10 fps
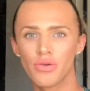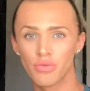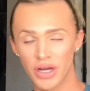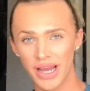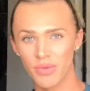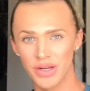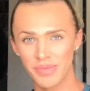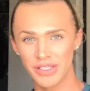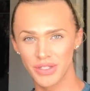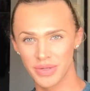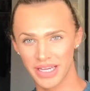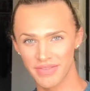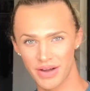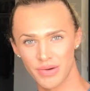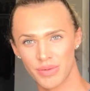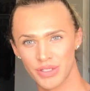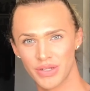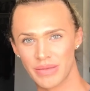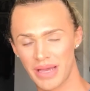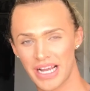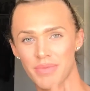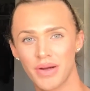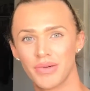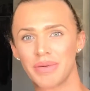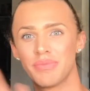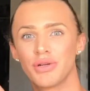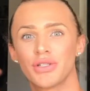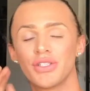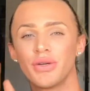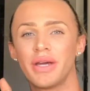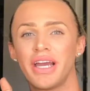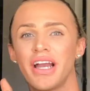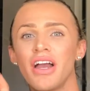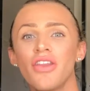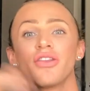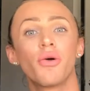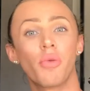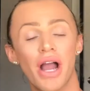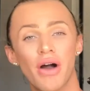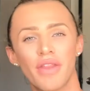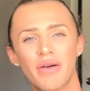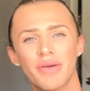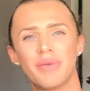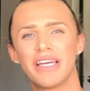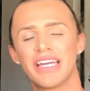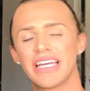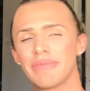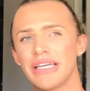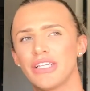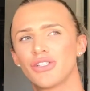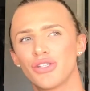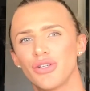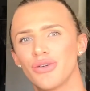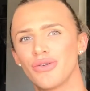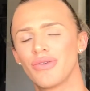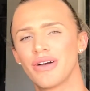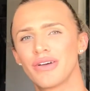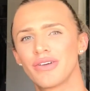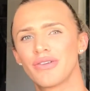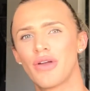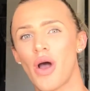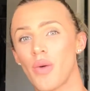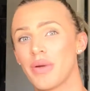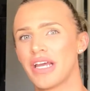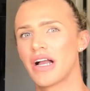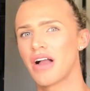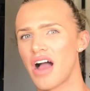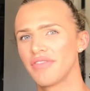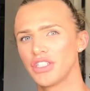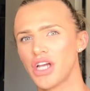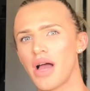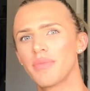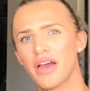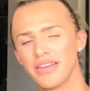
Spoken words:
what I wouldn't be doing if I were pursuing makeup. I would be pursuing the route that would be getting me to opening a coffee shop.